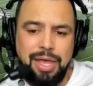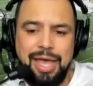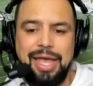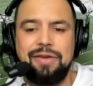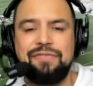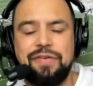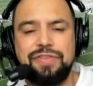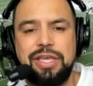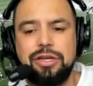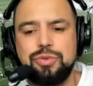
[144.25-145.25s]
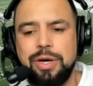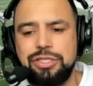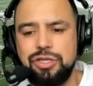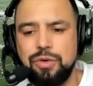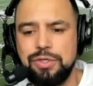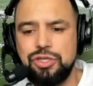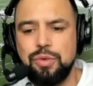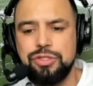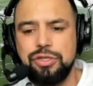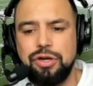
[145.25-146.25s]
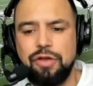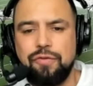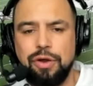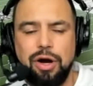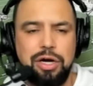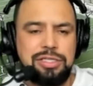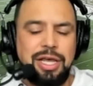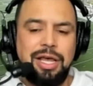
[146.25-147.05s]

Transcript: And 15-22 with 234 yards.